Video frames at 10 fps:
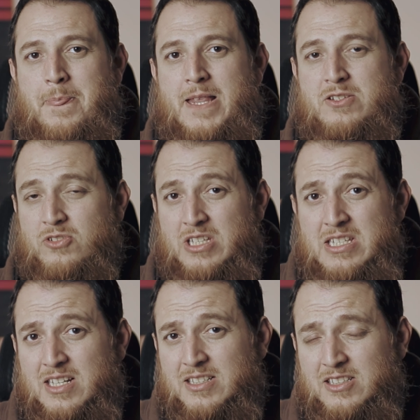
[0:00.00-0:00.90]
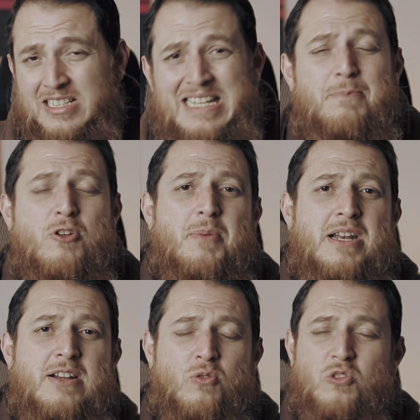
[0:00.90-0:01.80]
So these are the three
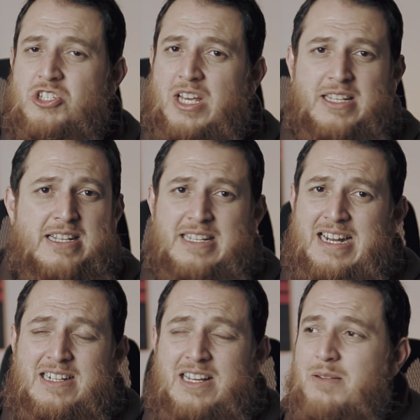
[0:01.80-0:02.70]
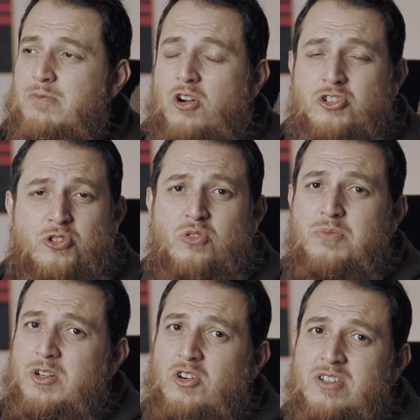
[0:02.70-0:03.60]
prominent notes I can get. I am not sure
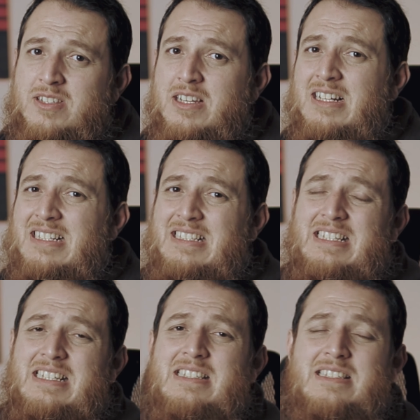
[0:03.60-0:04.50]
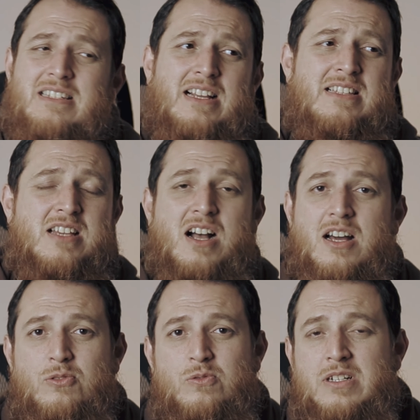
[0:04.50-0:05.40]
because these
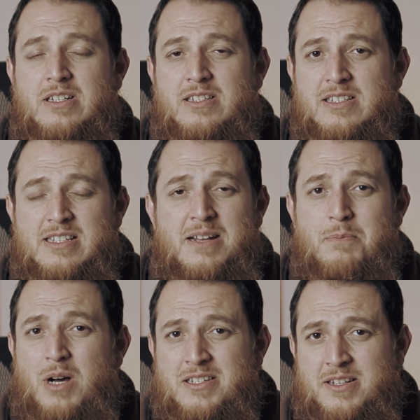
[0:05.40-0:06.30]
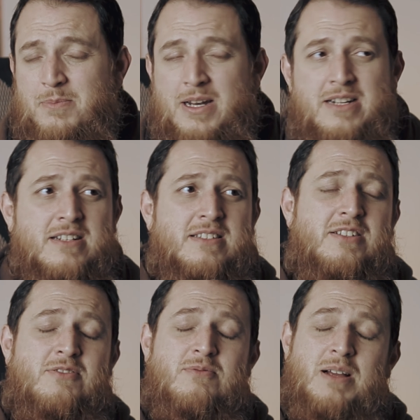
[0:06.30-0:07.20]
Ensar Oud and others, they are master
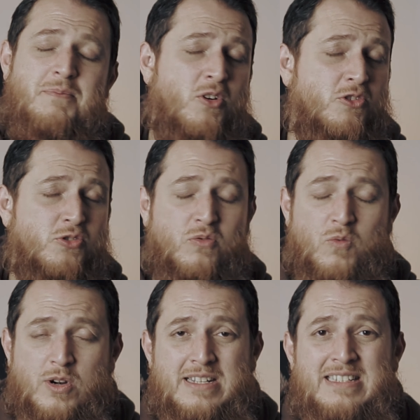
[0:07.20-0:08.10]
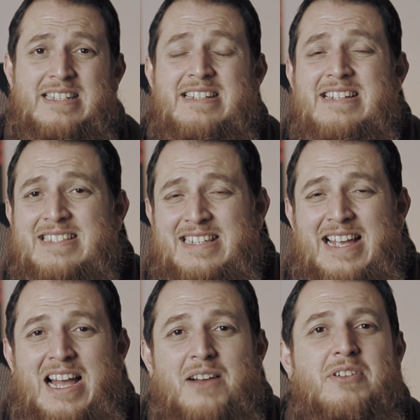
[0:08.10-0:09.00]
blenders. I'm not sure what ingredients they
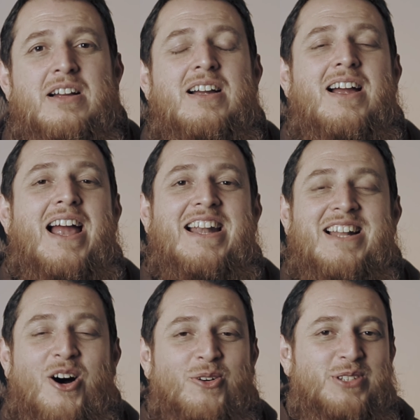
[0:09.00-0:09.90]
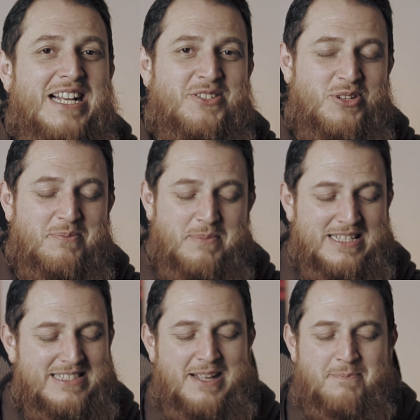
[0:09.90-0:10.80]
have and how they actually
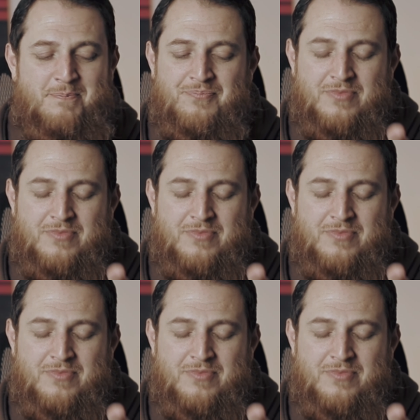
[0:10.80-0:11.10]
mix them.